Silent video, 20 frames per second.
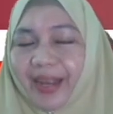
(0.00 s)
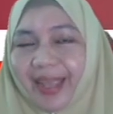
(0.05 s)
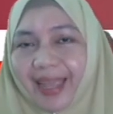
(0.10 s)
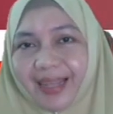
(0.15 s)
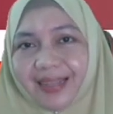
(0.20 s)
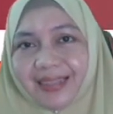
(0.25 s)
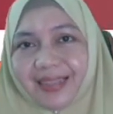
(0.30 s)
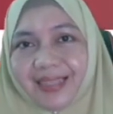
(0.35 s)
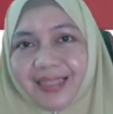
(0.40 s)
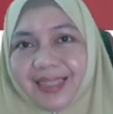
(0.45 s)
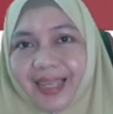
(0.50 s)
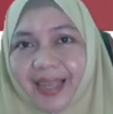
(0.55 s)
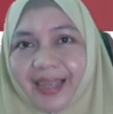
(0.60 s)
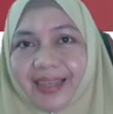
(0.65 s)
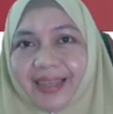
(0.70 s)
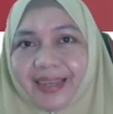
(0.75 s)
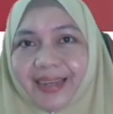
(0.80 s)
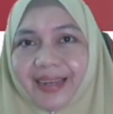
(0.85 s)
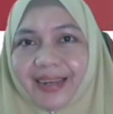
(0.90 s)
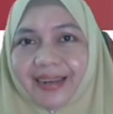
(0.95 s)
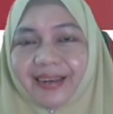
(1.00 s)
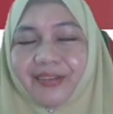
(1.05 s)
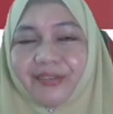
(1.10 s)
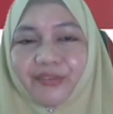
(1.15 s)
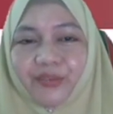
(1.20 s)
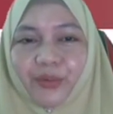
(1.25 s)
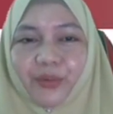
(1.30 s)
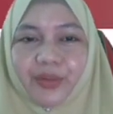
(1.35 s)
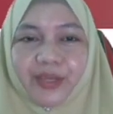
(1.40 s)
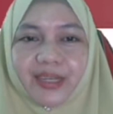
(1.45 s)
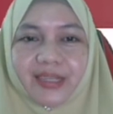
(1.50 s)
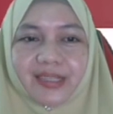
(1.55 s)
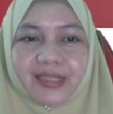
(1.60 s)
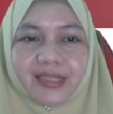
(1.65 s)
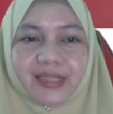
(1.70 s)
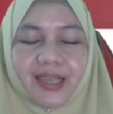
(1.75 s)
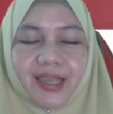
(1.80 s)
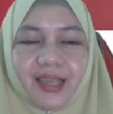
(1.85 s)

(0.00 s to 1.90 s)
at the second focus.